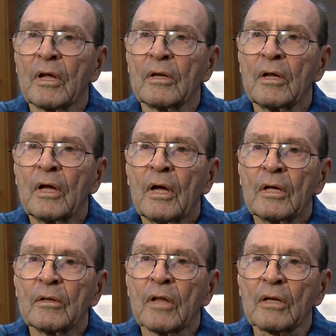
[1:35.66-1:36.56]
the
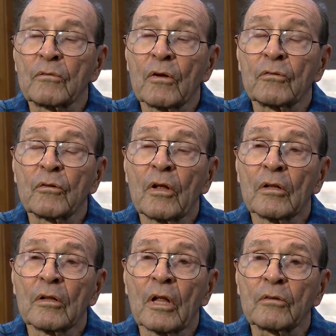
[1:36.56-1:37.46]
electric,
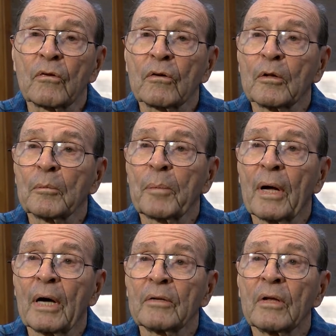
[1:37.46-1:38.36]
electrical
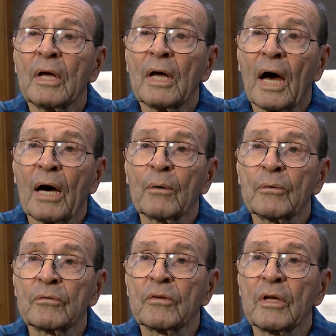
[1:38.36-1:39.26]
pod, I
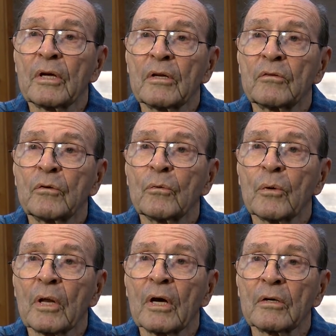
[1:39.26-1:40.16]
was there to do
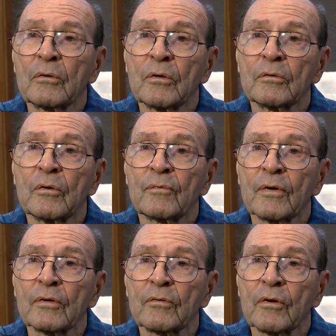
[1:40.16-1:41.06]
what I could to
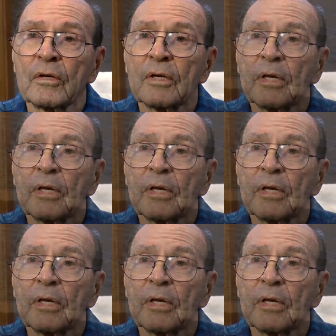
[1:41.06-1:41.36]
fix it.